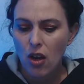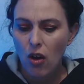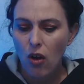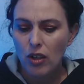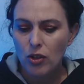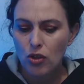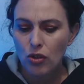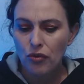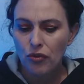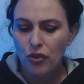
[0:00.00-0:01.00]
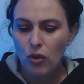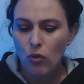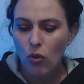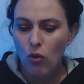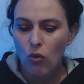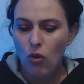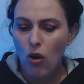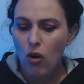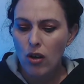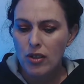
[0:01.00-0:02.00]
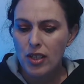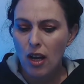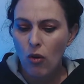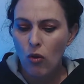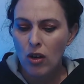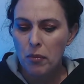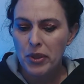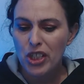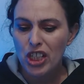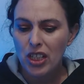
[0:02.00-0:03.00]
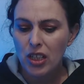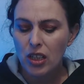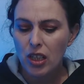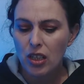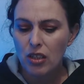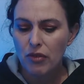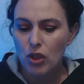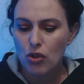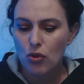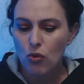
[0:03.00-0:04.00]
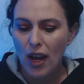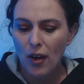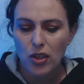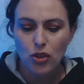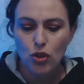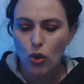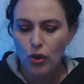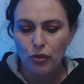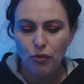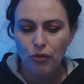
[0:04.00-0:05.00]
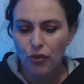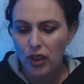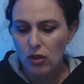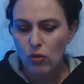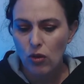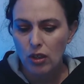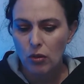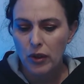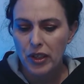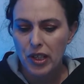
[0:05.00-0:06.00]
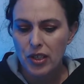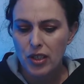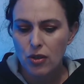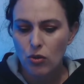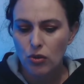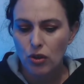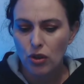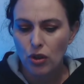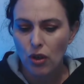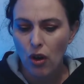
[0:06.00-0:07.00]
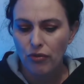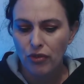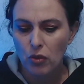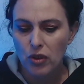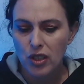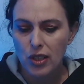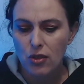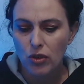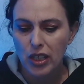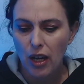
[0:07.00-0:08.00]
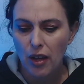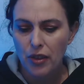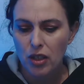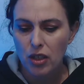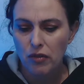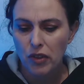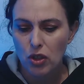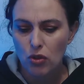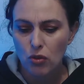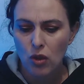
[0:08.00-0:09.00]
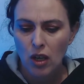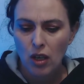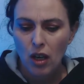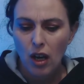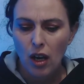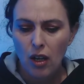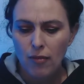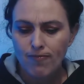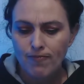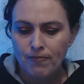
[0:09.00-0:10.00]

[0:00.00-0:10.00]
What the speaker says: I do feel all eyes are on a particular individual. And I don't feel, Aquarius, it's on you. I feel this is on the other individual. I